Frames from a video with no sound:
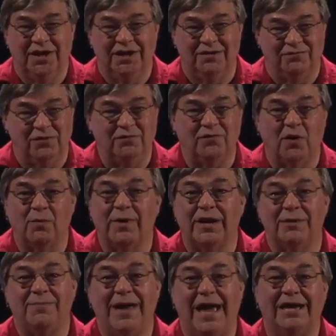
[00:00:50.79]
If you've
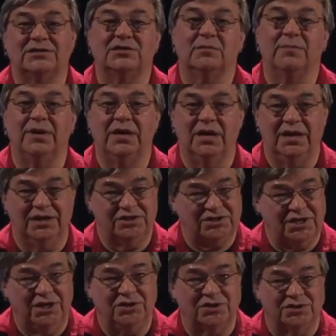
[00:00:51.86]
already passed the beginning
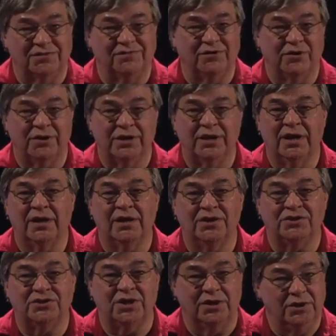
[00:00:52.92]
stages of learning
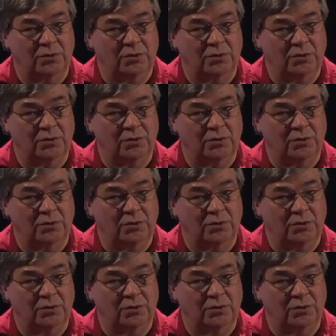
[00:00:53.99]
English and